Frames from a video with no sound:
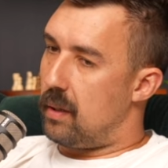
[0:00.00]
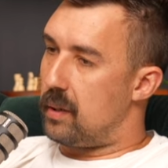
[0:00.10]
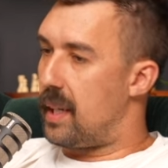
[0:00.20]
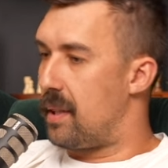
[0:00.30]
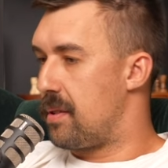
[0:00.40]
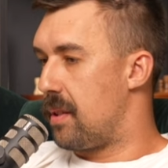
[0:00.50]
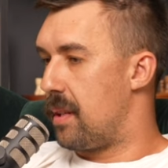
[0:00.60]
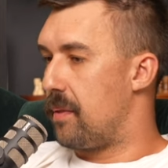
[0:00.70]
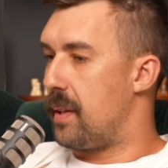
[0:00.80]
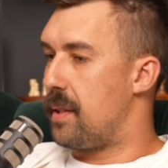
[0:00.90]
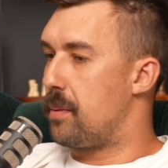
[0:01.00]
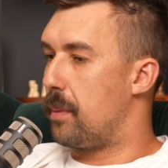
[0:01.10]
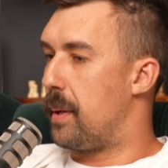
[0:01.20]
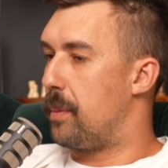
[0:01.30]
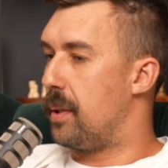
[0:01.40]
on the other side of the fence, what
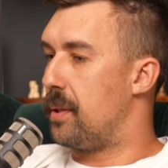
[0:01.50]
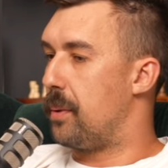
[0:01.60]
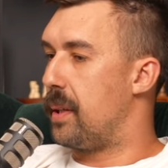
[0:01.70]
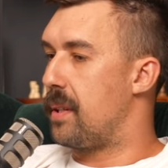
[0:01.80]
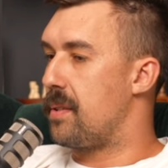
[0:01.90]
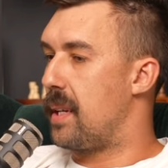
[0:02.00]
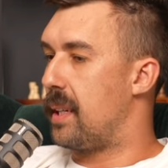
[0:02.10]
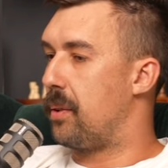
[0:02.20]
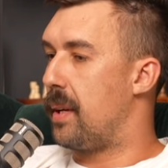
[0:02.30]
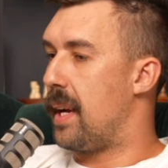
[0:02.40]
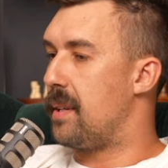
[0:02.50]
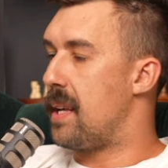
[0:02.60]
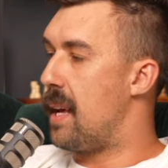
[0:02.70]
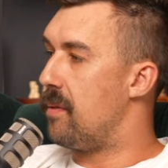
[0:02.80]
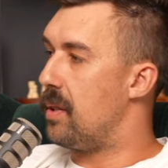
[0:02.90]
people are doing is they create
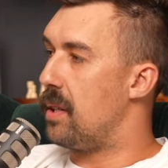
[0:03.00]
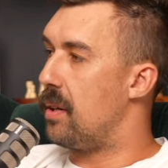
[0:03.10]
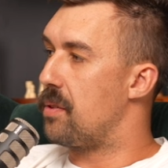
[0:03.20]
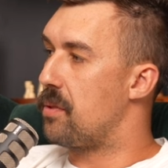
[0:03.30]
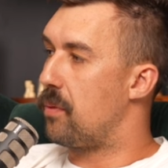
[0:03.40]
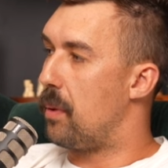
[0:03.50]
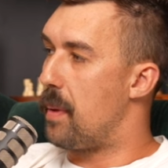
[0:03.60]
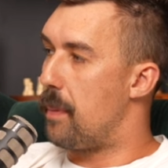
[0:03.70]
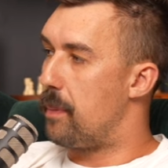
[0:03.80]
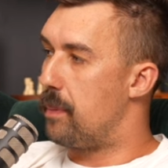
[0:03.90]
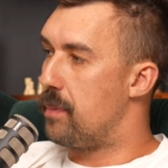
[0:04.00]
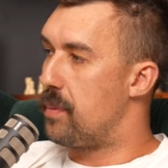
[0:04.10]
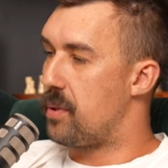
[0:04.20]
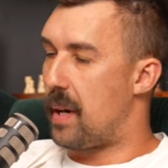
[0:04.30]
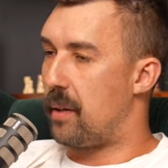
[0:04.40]
ten videos from the
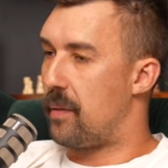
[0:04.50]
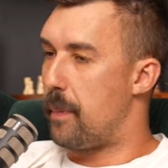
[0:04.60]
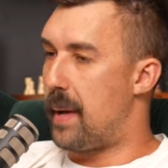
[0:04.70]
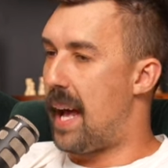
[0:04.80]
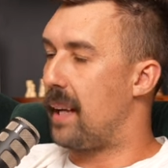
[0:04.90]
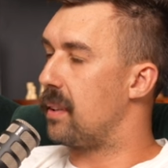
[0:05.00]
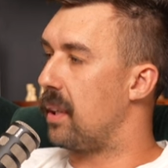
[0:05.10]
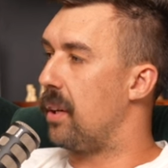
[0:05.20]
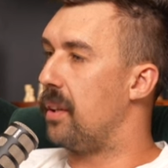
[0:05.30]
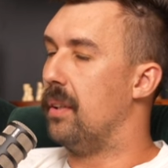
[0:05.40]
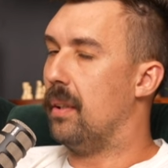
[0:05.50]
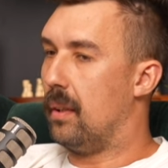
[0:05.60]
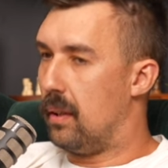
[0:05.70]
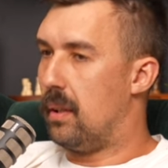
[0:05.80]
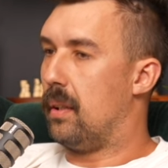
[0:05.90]
straight off the bat and go,
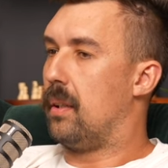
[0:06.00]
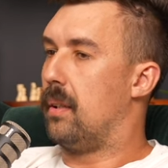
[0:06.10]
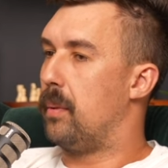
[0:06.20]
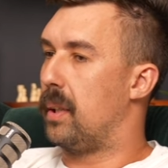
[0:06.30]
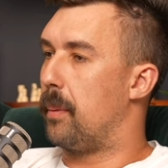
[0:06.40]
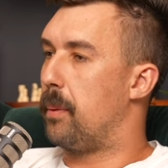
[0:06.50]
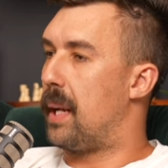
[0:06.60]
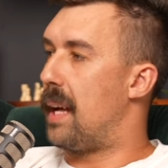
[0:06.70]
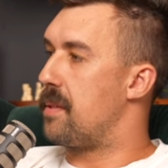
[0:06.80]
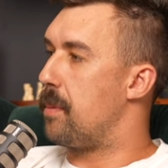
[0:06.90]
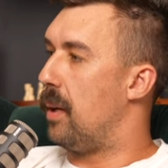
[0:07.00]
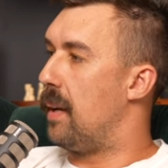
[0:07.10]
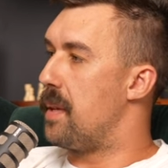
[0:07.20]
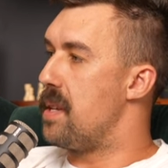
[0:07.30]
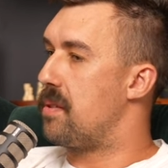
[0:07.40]
we're going to put ads
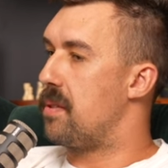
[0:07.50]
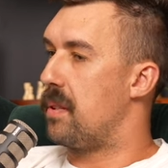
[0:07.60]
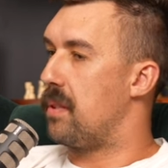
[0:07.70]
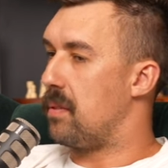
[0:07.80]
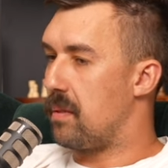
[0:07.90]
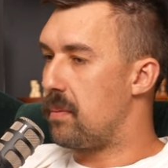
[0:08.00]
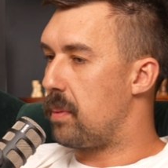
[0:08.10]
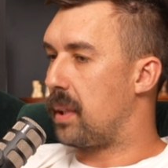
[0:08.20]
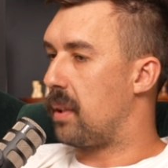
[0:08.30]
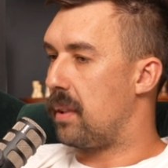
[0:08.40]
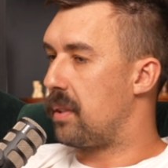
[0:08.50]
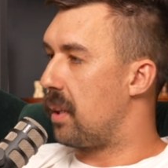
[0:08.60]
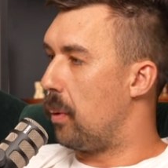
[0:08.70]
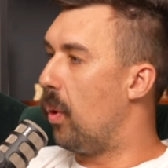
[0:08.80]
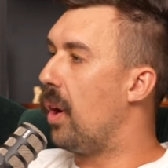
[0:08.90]
behind this and it's going
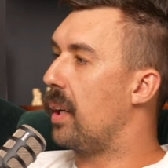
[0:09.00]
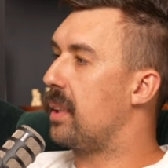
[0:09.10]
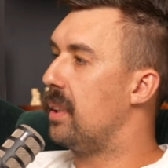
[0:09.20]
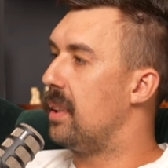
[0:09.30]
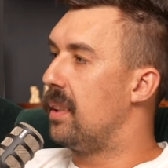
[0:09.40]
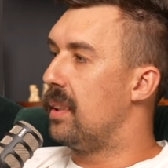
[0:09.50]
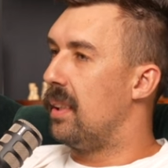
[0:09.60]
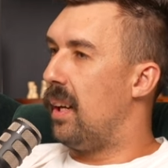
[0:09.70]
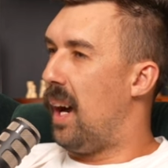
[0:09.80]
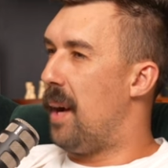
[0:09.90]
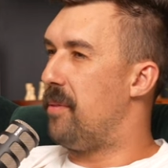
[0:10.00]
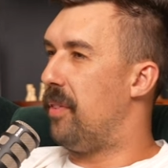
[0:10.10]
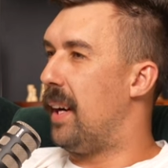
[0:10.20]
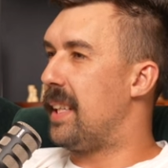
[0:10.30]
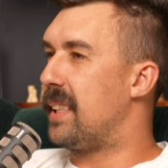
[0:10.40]
to work. Yeah. I'm
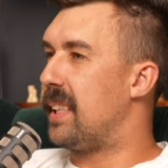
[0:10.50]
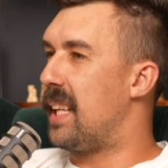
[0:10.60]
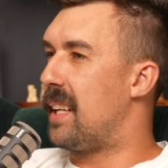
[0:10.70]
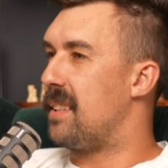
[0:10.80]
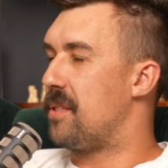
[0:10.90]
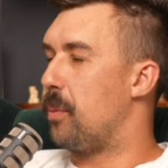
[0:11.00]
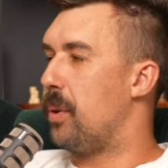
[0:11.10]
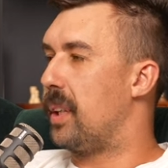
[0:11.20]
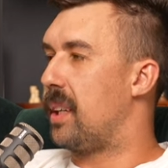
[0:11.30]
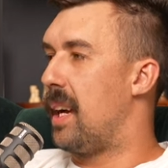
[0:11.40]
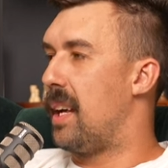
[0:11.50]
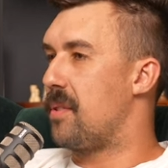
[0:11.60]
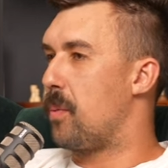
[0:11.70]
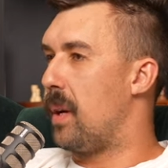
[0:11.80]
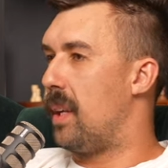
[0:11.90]
finding that that doesn't work
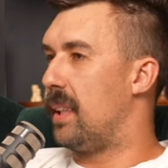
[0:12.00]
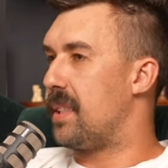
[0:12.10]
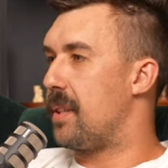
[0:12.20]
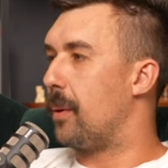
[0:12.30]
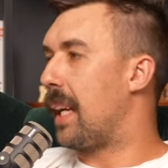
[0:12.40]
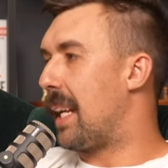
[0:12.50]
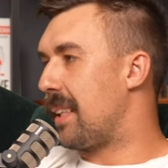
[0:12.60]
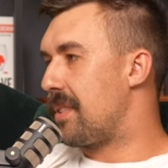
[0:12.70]
as well as the organic